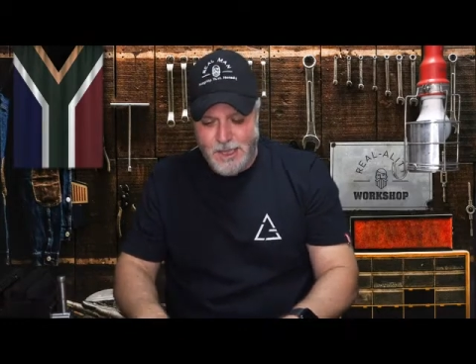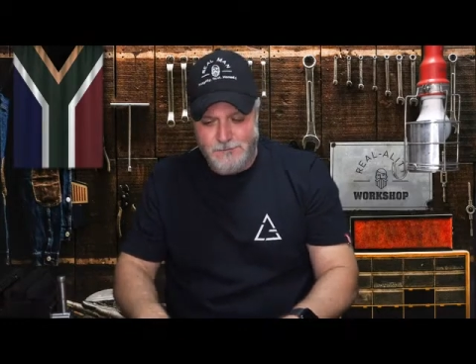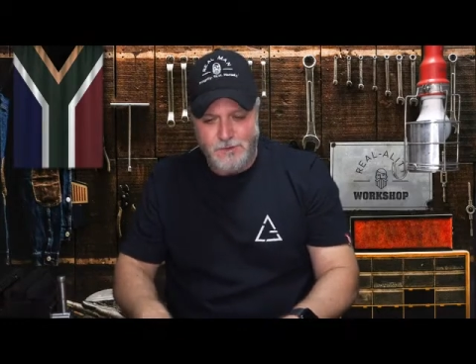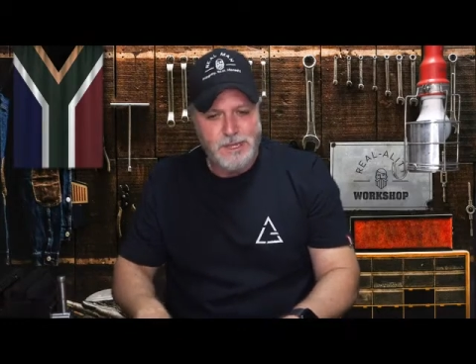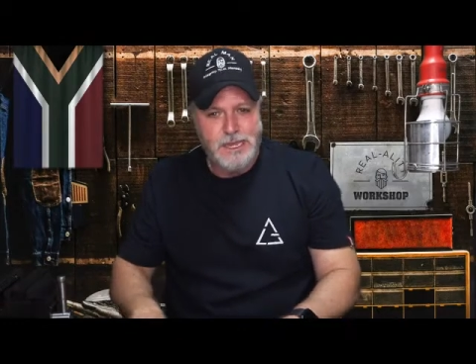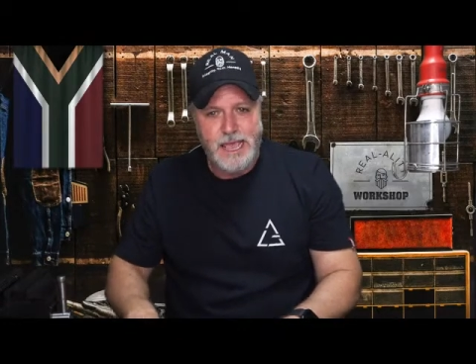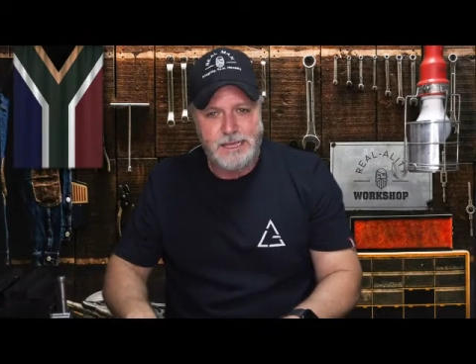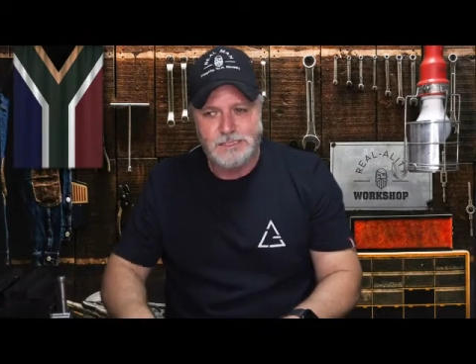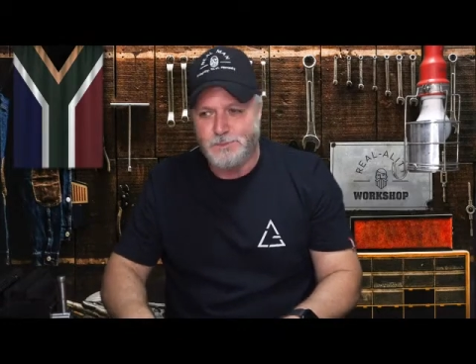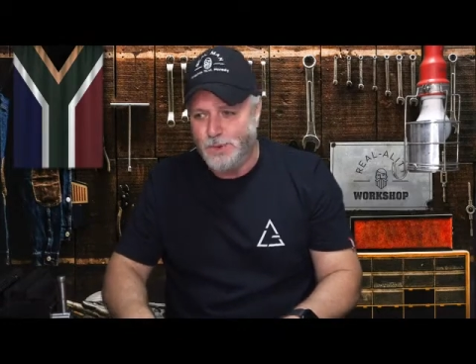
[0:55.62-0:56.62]
for the
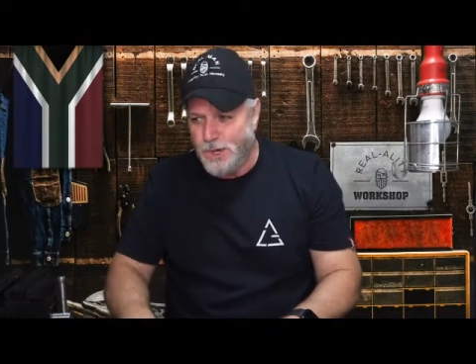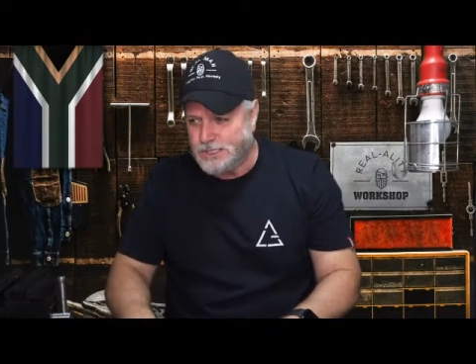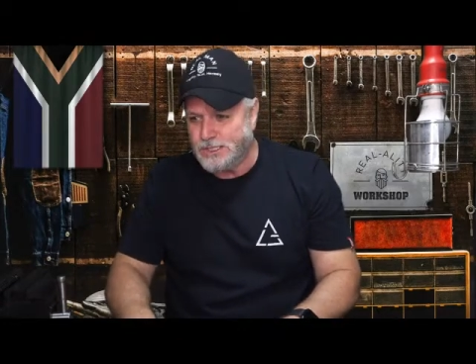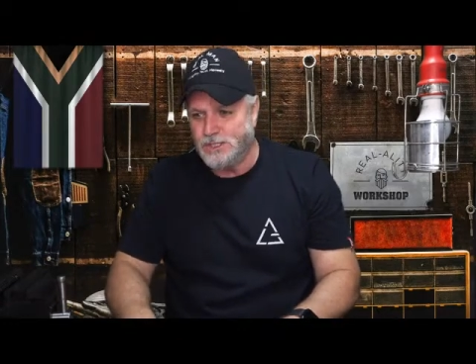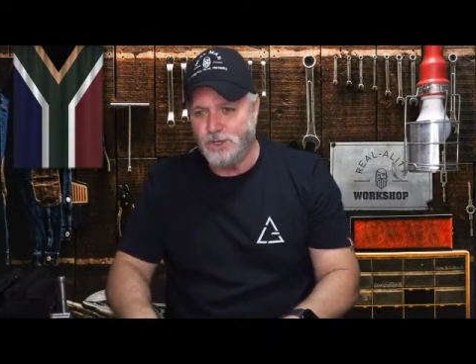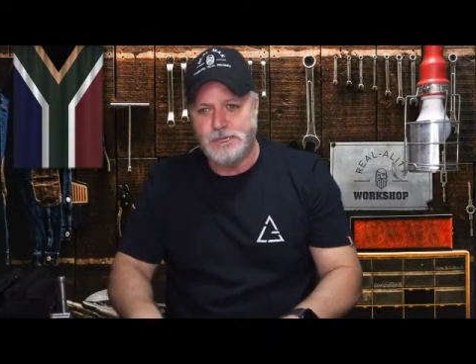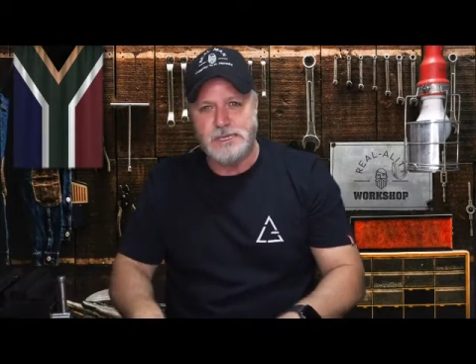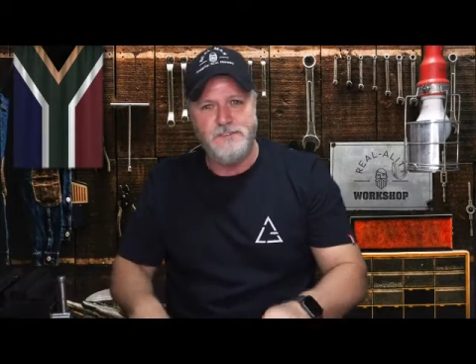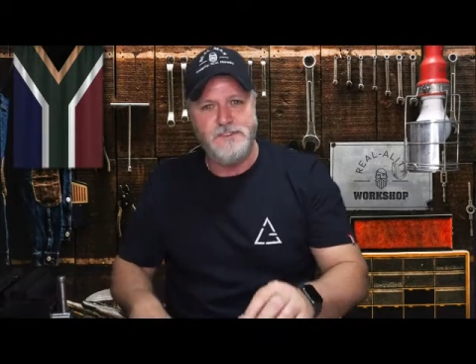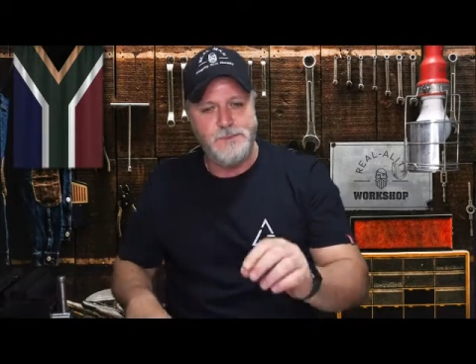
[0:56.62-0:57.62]
next person to
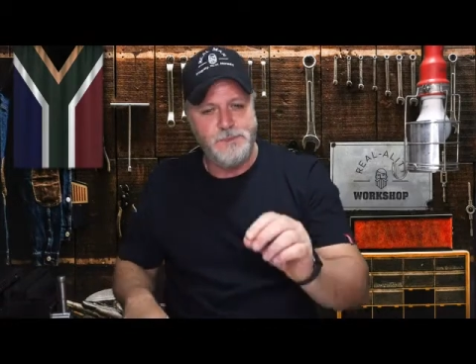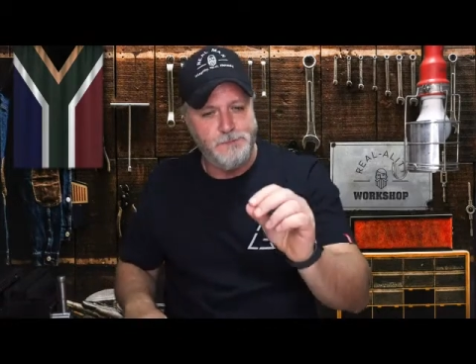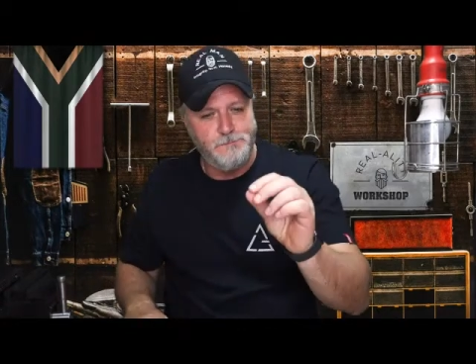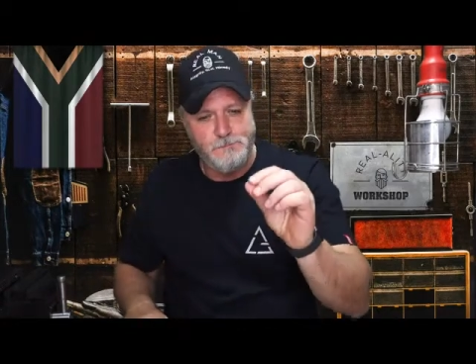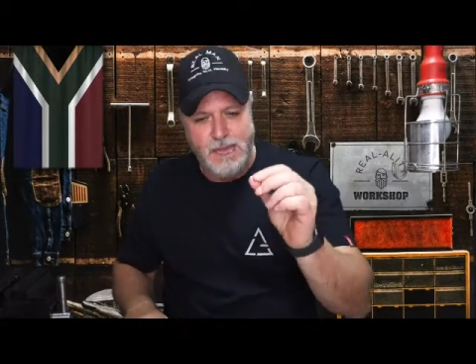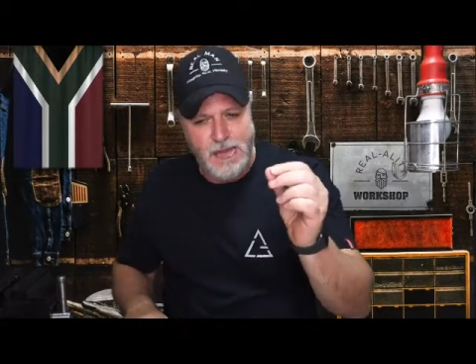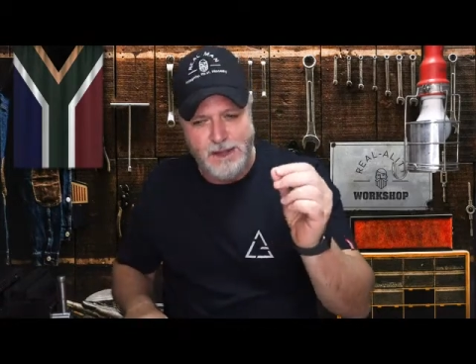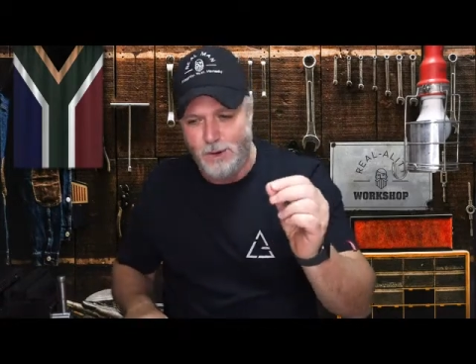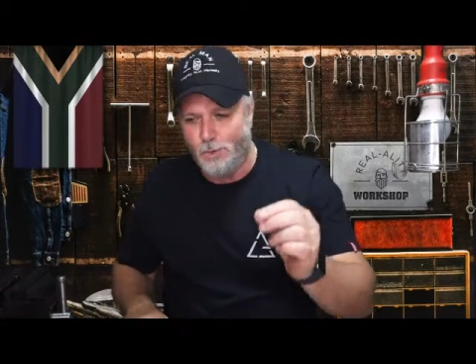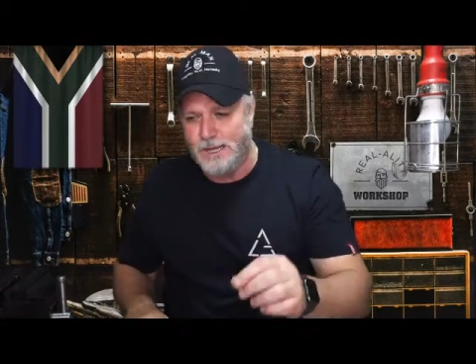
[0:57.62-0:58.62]
give them the I
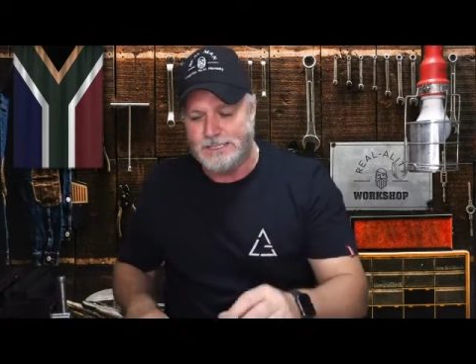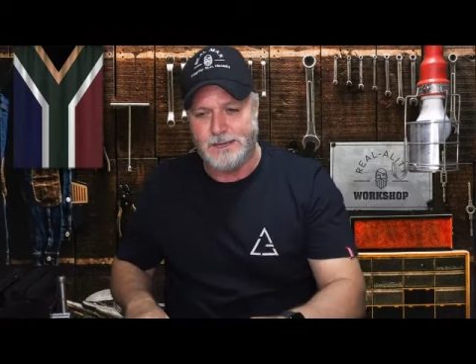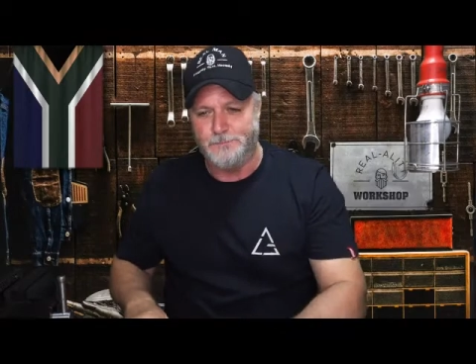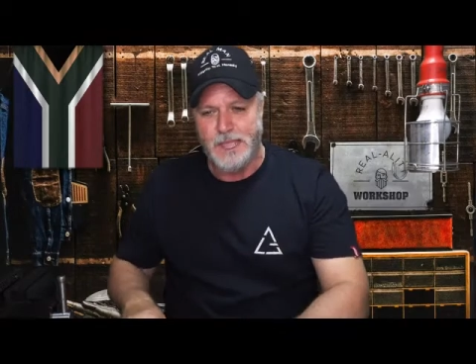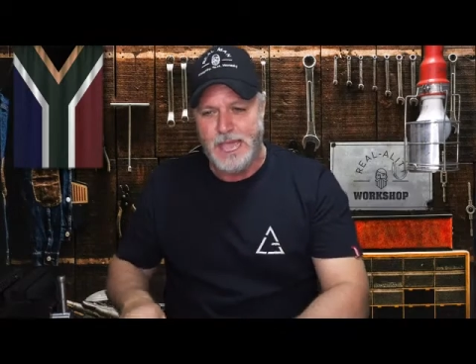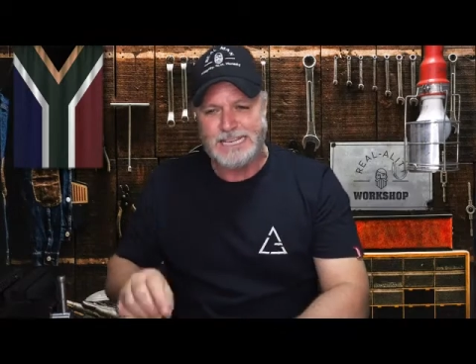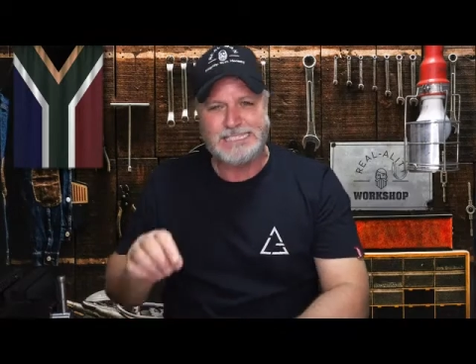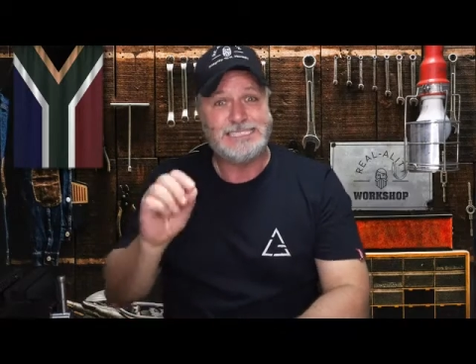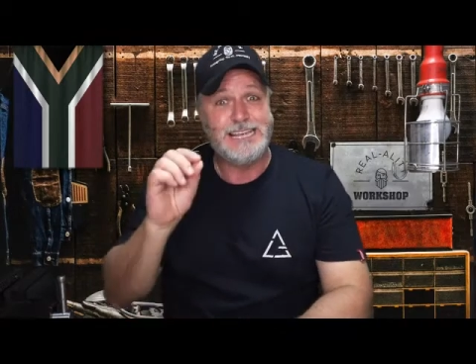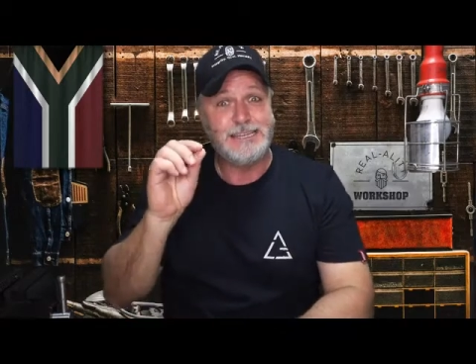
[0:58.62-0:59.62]
don't know what is um, a
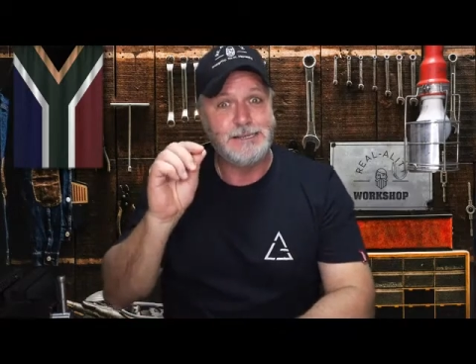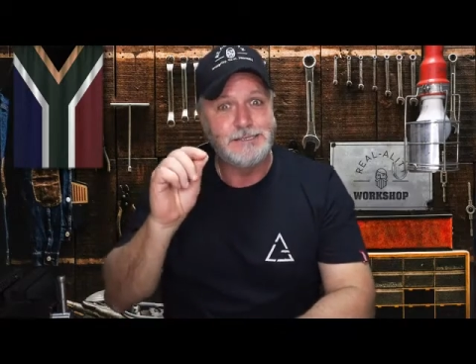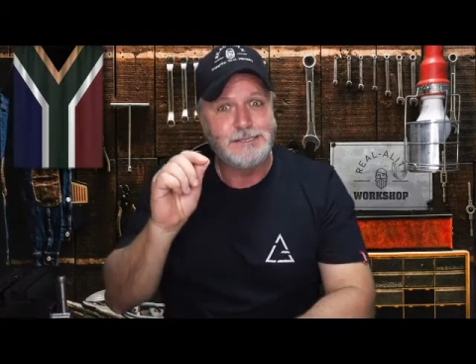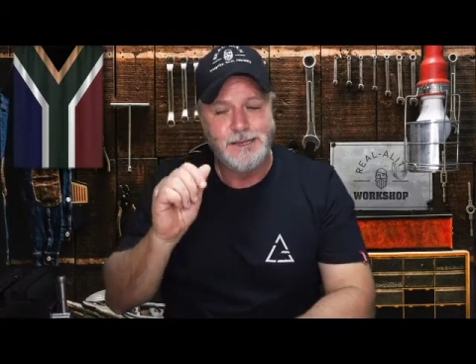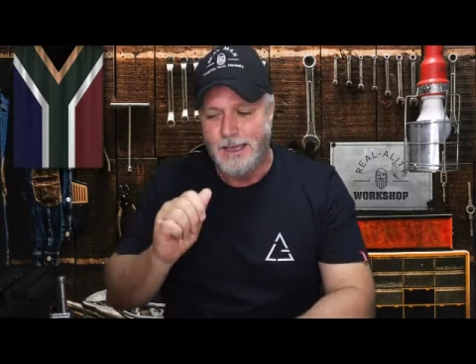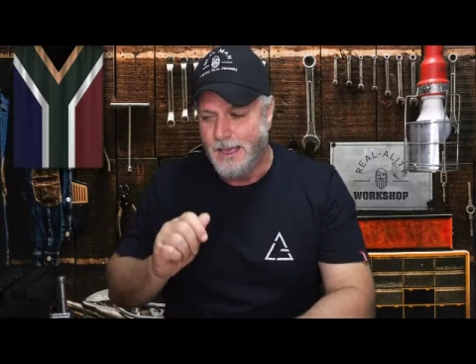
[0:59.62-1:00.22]
sentence,